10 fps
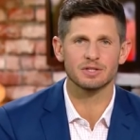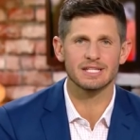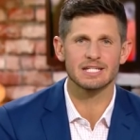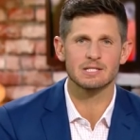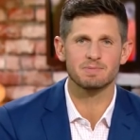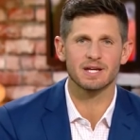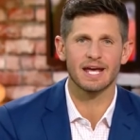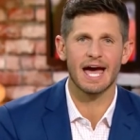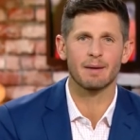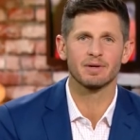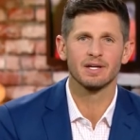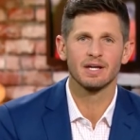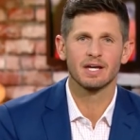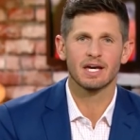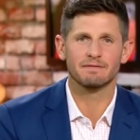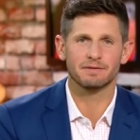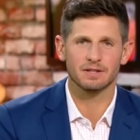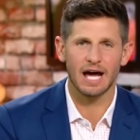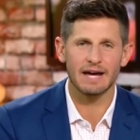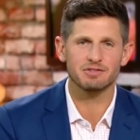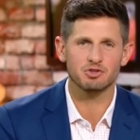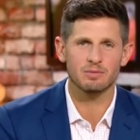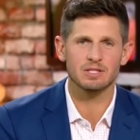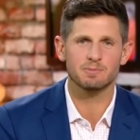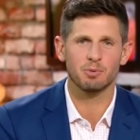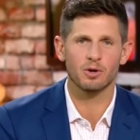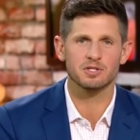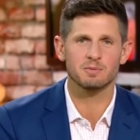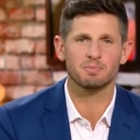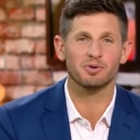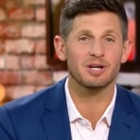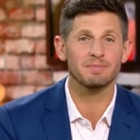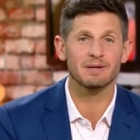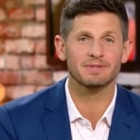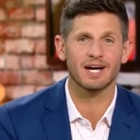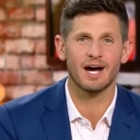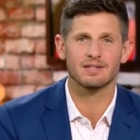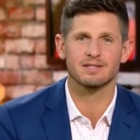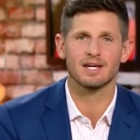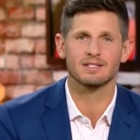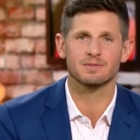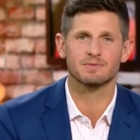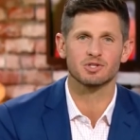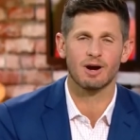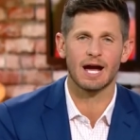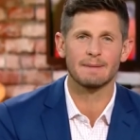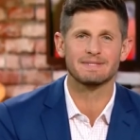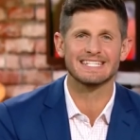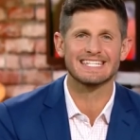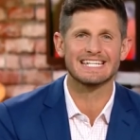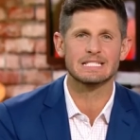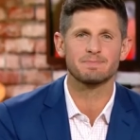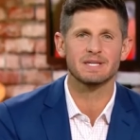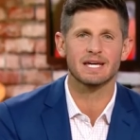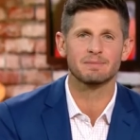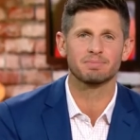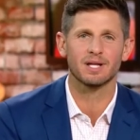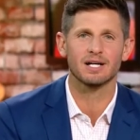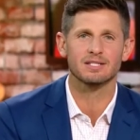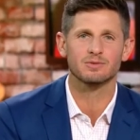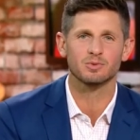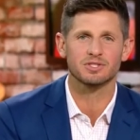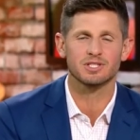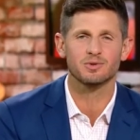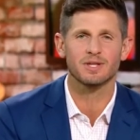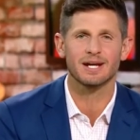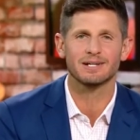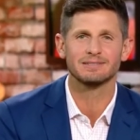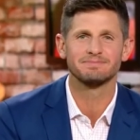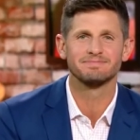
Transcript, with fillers: the ESPN app. And for live streaming sports and premium content, subscribe to ESPN Plus. We'll see you there.